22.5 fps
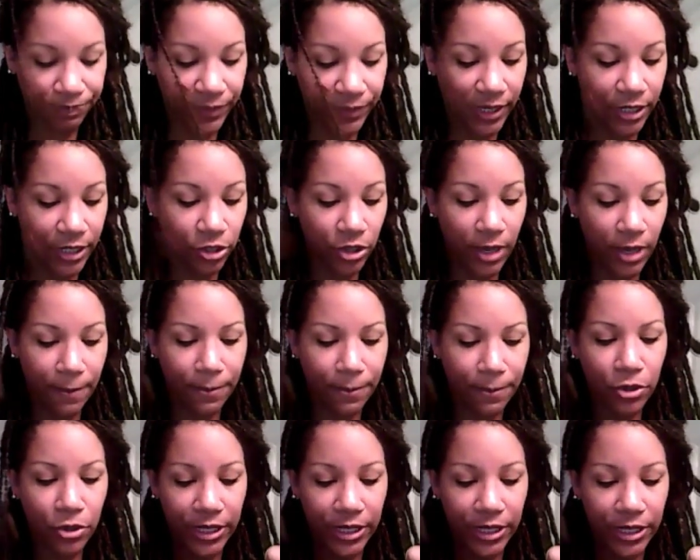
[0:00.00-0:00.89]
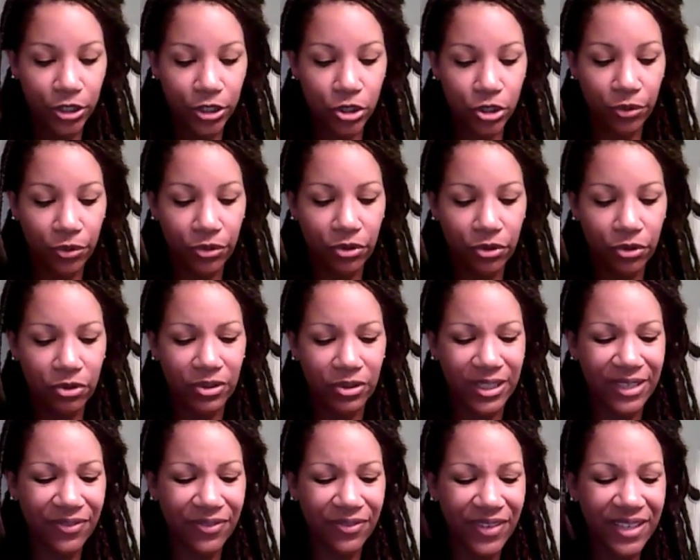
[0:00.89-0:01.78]
and you're not burning it so
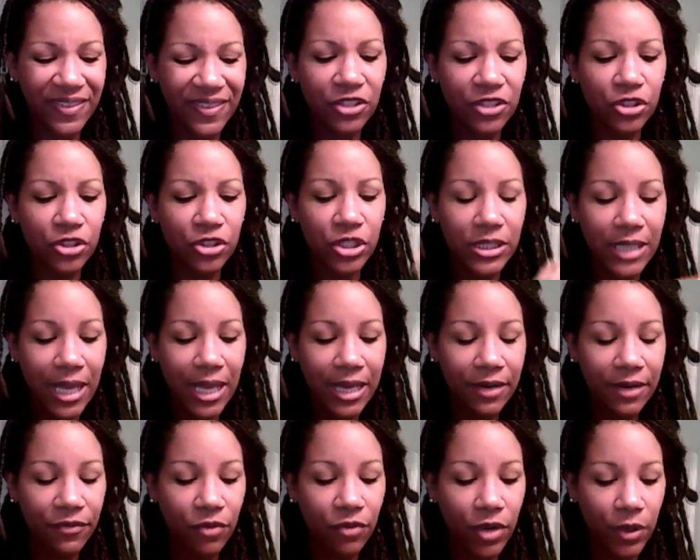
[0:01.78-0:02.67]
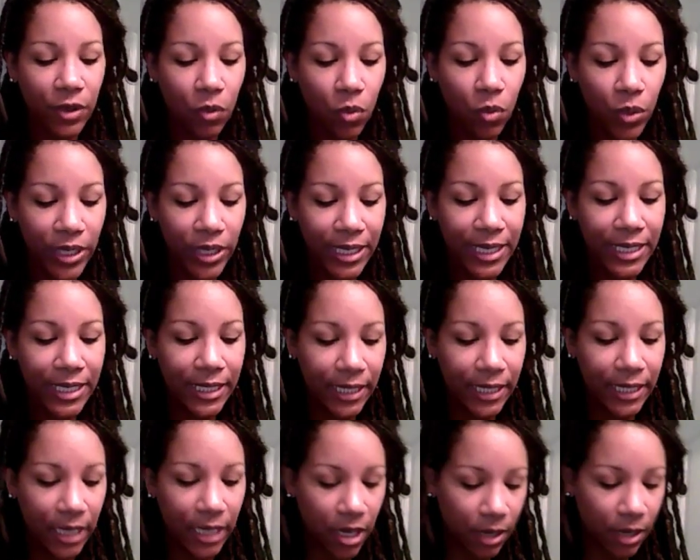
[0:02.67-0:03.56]
thoroughly. If anything, you're just kind of heating
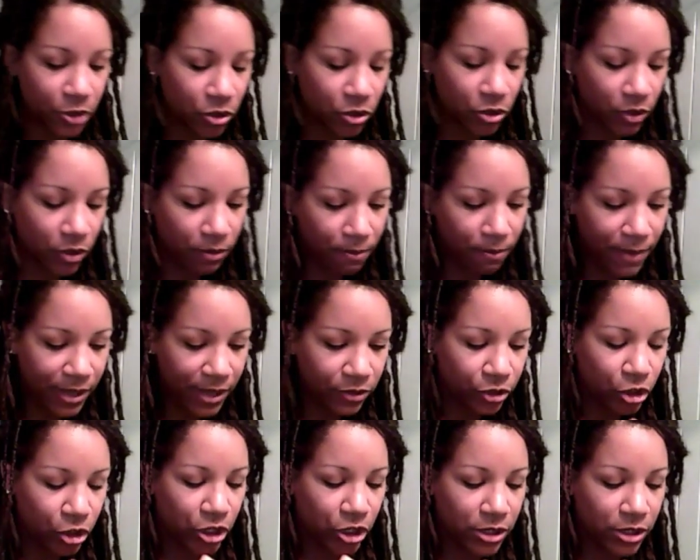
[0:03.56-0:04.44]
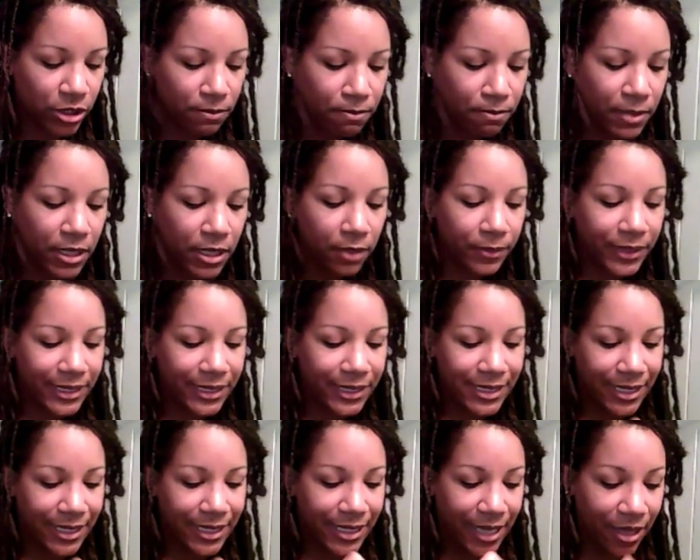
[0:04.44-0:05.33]
it up so it melts just minimally
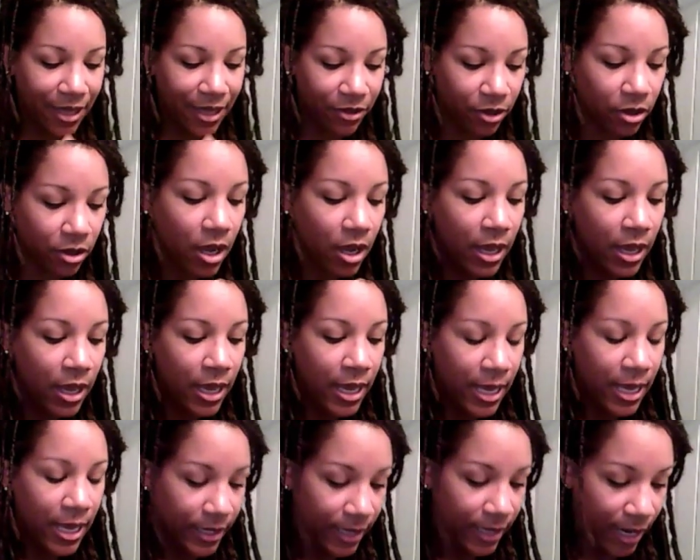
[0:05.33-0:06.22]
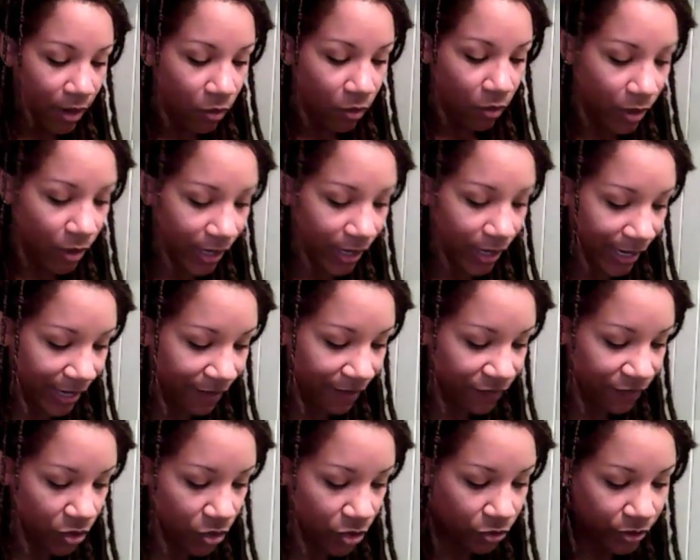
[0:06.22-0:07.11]
together. Now, what I have
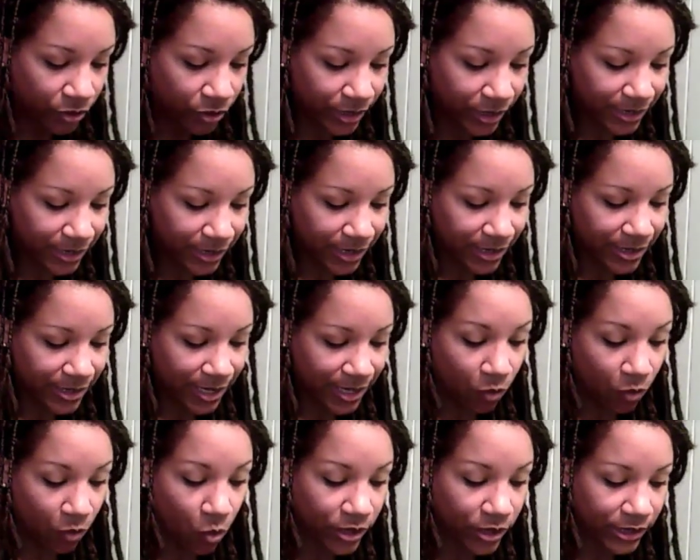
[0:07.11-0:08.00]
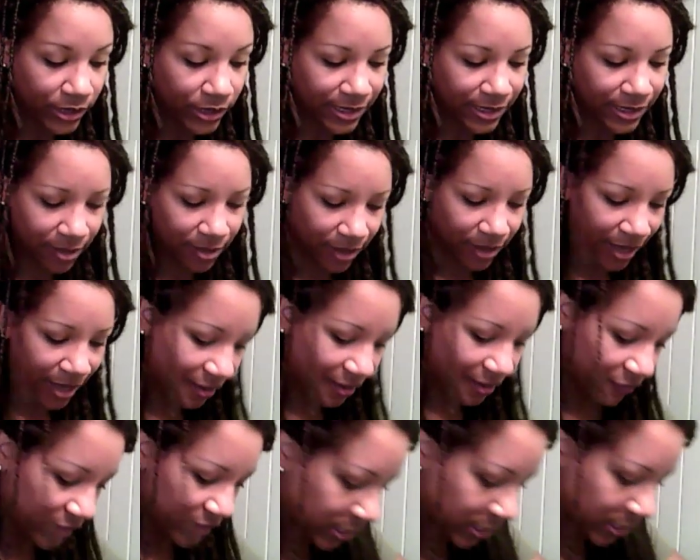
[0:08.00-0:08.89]
noticed is that once kind
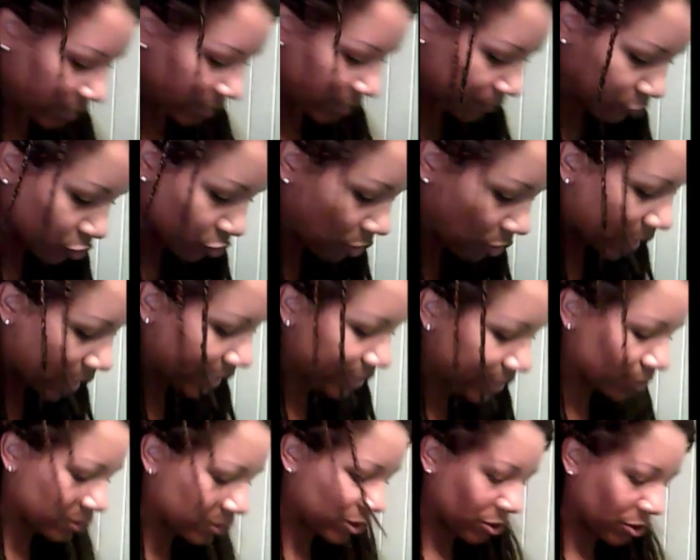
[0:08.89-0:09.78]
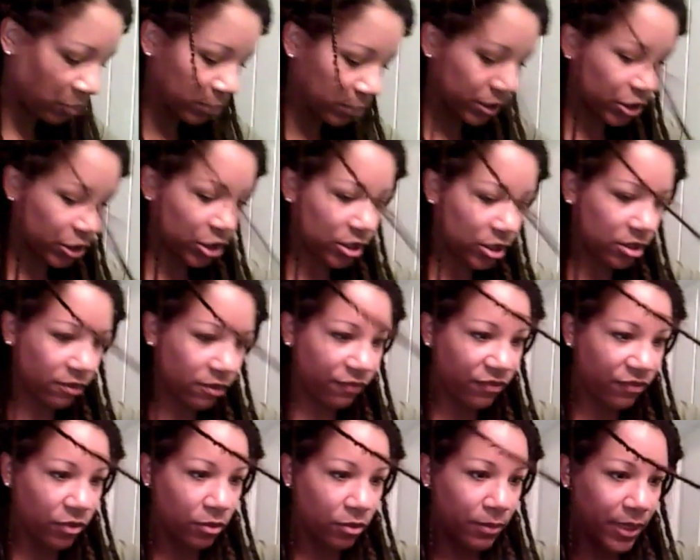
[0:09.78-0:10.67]
of the steam dries, which is really just a
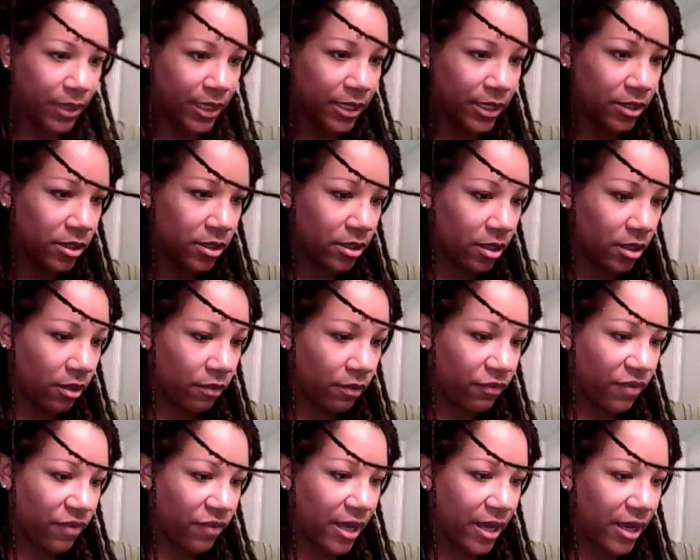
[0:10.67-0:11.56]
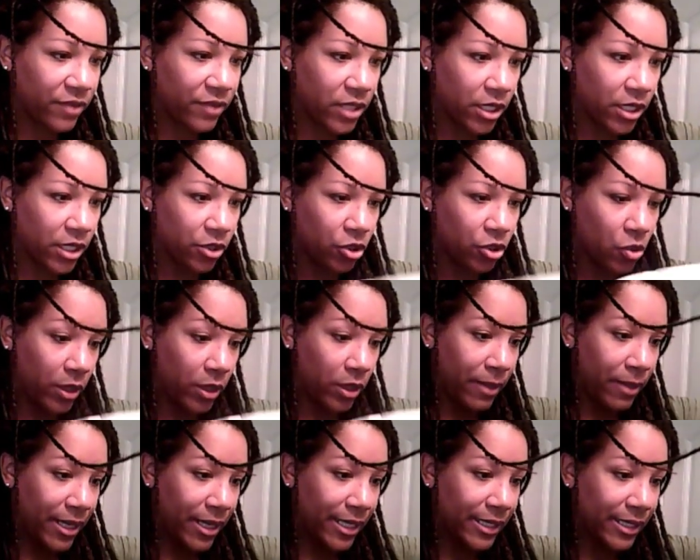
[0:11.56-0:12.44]
few minutes, 5, 10, 20
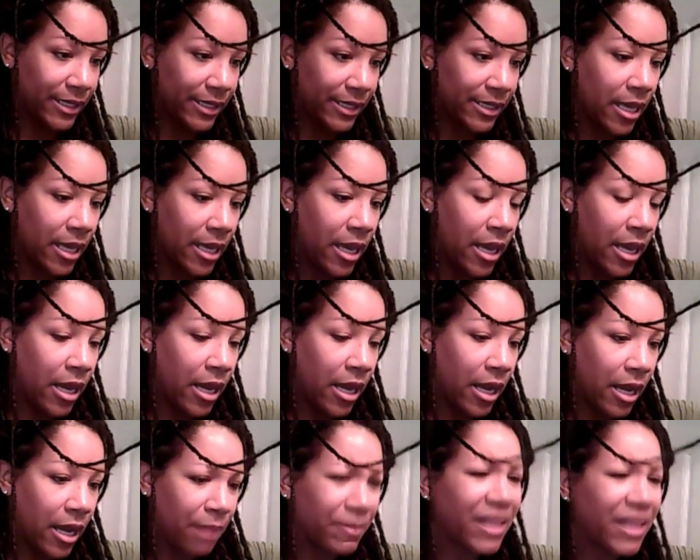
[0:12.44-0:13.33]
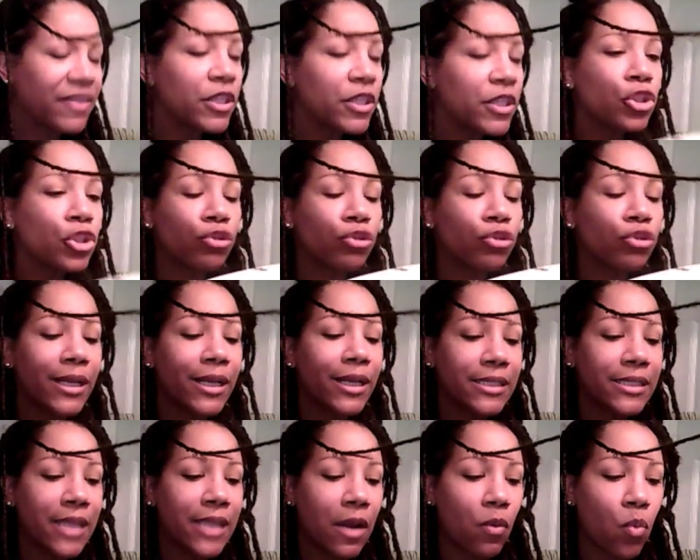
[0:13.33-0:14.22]
minutes, not that your dread is
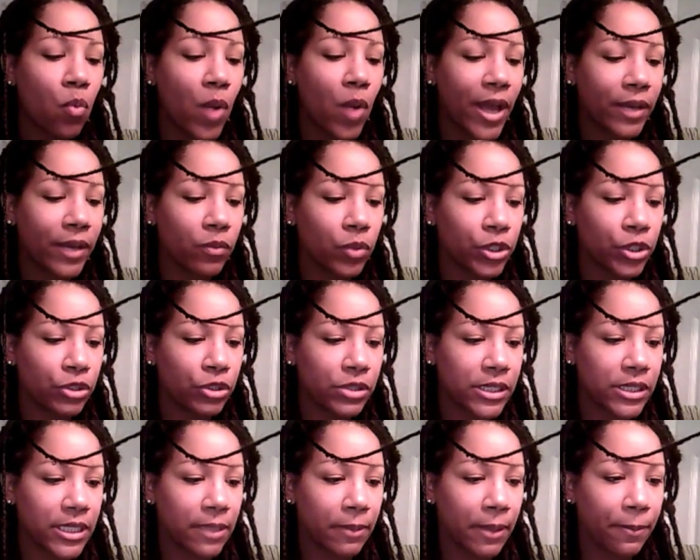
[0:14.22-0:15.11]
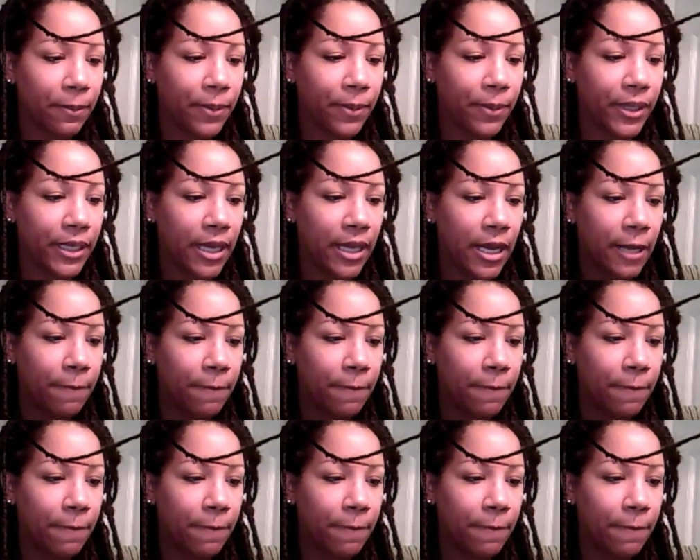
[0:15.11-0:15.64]
not wet when you steam it, but